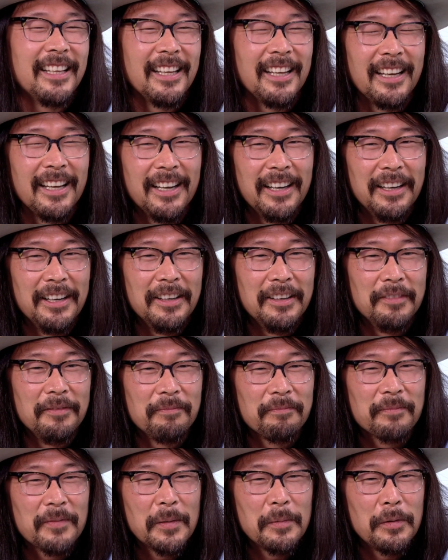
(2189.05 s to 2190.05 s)

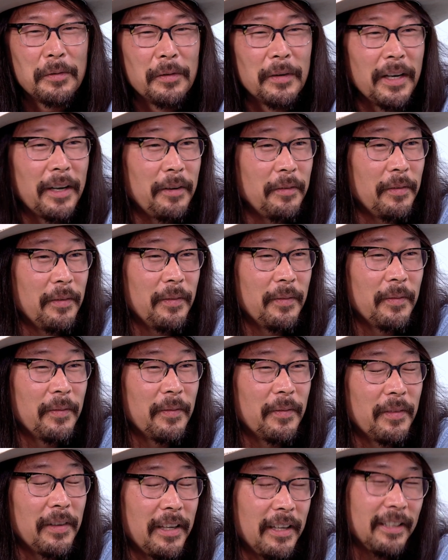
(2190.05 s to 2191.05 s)
But when I
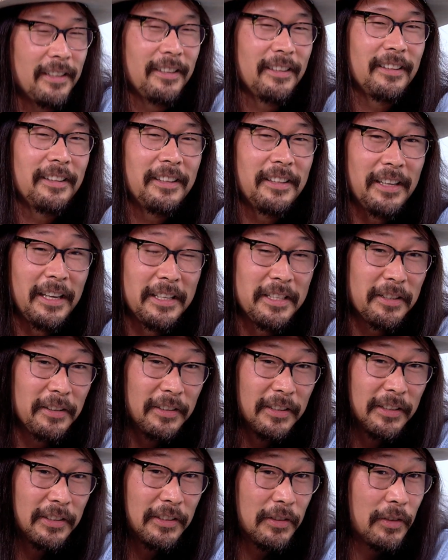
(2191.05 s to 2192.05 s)
tell
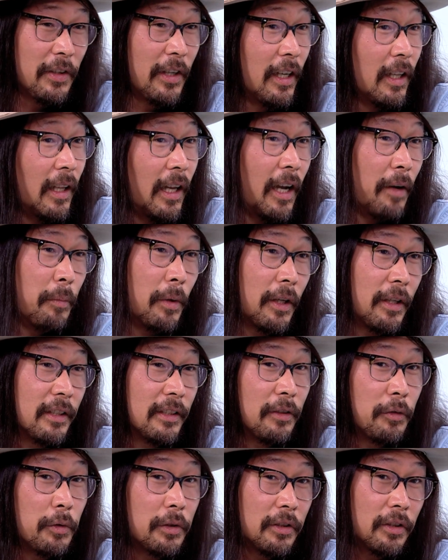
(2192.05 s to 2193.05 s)
this story a lot because
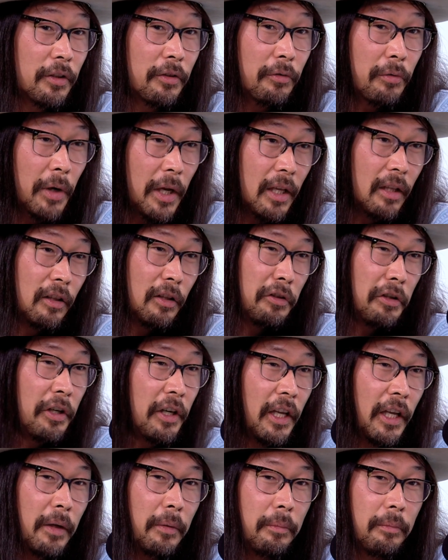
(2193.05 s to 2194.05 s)
it was a great
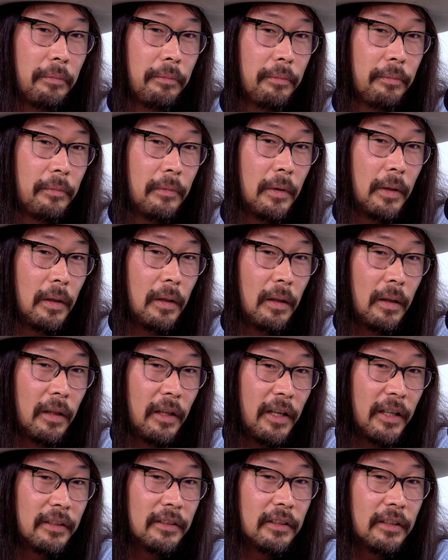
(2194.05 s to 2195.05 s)
learning
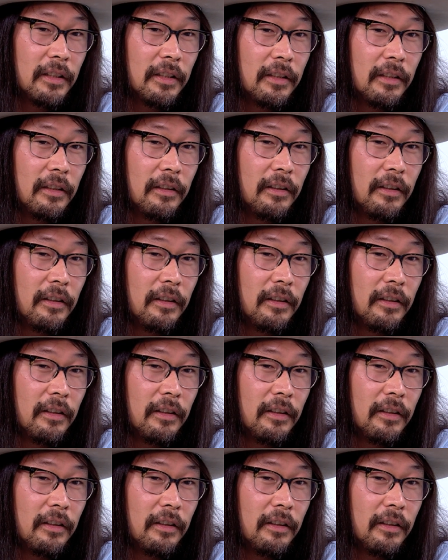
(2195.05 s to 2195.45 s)
lesson